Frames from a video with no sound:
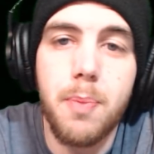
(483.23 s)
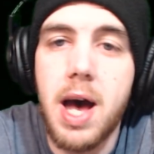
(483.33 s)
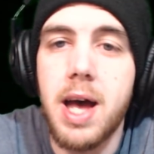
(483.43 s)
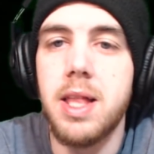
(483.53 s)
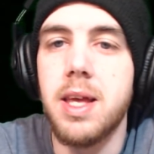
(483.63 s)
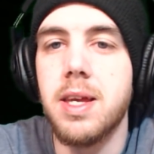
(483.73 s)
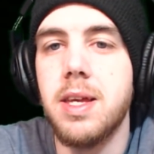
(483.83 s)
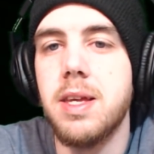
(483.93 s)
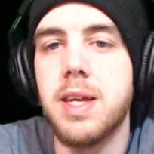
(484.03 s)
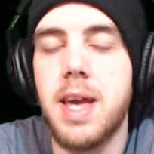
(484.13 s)
pilot
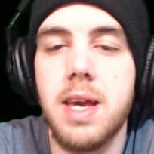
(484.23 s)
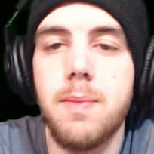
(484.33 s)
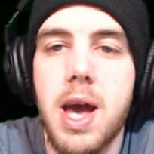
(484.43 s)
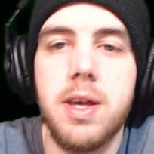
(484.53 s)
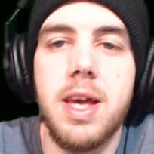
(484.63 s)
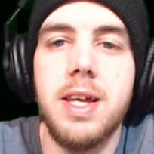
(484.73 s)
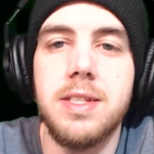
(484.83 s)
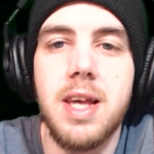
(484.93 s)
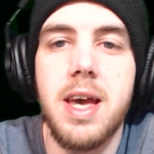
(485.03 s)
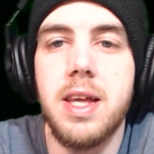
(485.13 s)
came out and
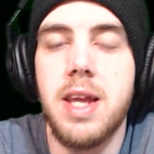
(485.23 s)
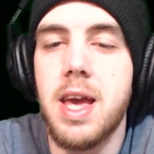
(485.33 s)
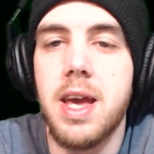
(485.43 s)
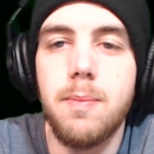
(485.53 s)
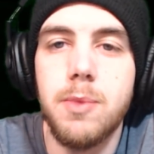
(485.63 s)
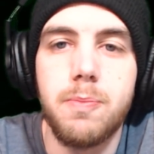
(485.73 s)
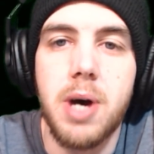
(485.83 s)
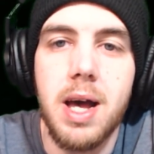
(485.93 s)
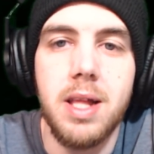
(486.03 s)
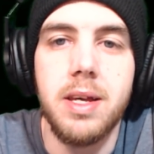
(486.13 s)
said, hey, I'm the
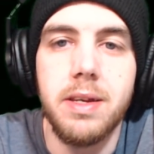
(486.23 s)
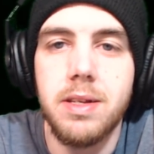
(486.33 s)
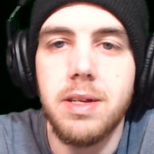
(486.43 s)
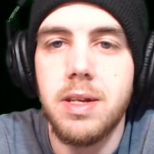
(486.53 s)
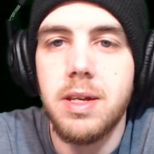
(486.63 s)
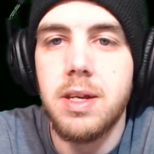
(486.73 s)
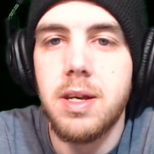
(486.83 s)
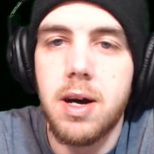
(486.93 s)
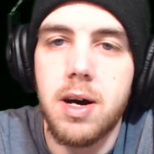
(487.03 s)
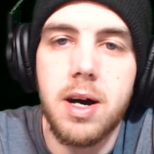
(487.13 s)
pilot,
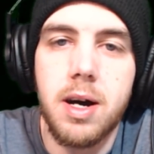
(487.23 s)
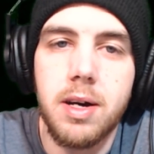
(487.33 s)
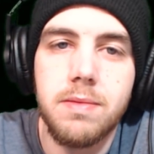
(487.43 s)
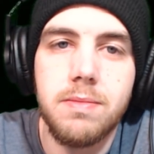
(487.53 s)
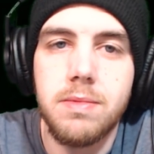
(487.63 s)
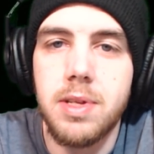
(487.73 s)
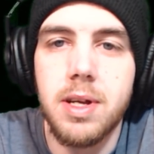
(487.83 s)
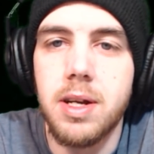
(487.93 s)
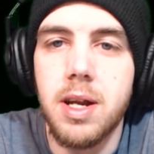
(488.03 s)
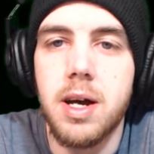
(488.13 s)
I
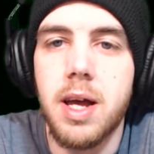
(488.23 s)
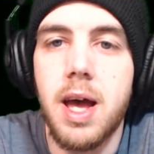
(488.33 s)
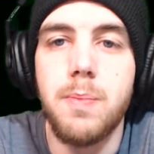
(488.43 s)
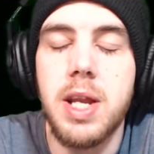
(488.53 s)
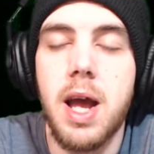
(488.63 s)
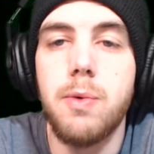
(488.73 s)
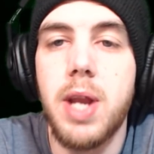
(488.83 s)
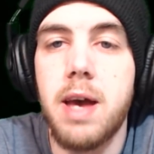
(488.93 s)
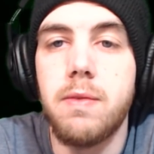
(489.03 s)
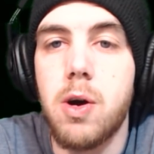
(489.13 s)
mean, I would
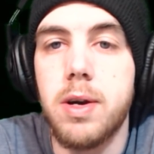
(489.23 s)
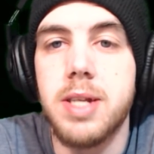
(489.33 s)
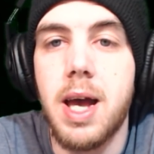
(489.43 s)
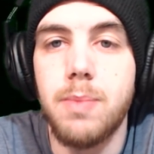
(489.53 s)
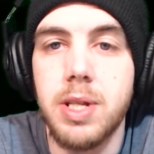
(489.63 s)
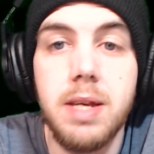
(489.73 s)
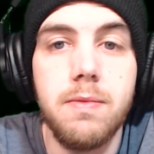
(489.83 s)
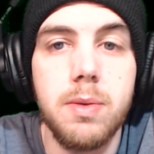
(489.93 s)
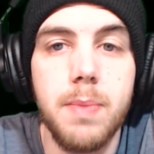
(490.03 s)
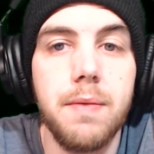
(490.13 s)
have a hard time
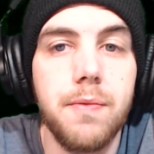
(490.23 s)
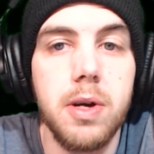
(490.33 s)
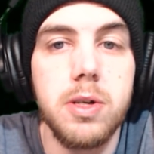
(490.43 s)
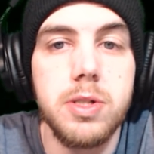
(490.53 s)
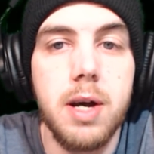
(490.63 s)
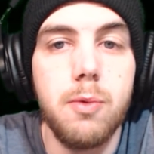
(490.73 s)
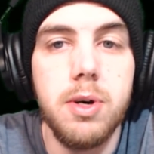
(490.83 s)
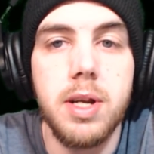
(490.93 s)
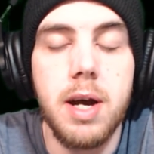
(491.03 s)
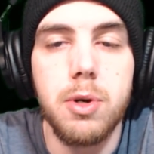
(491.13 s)
believing them at first. I
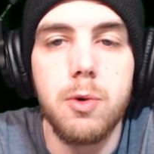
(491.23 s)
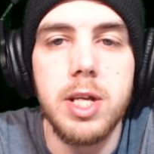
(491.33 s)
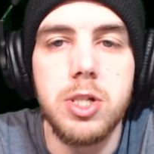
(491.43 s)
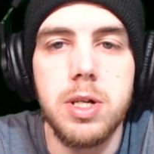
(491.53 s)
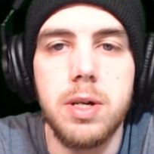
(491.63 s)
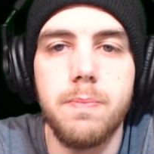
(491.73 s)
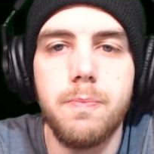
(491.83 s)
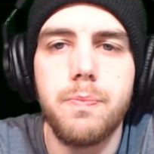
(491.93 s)
would question them.